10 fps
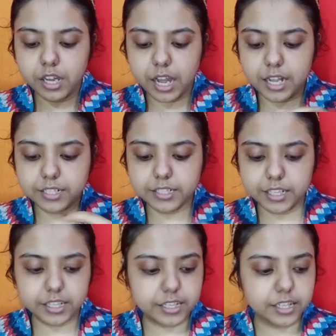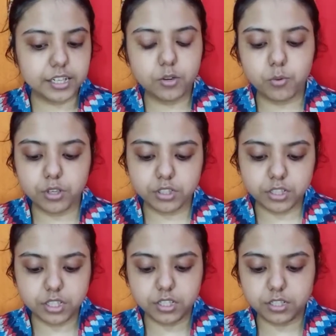I'll take little
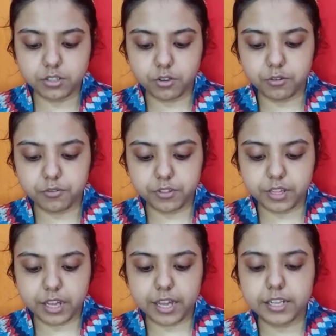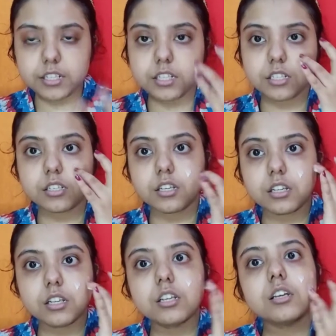quantities of that
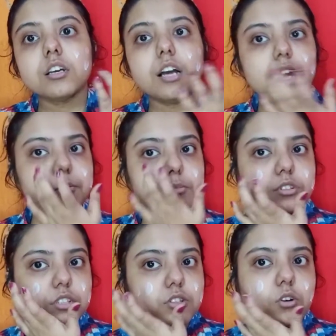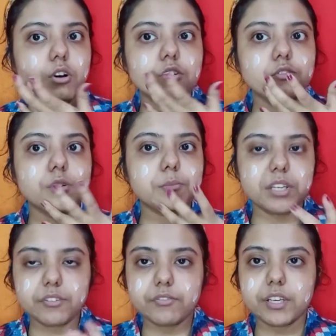and put it all over my
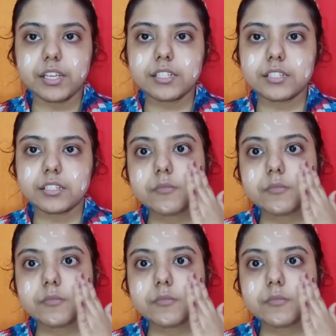face.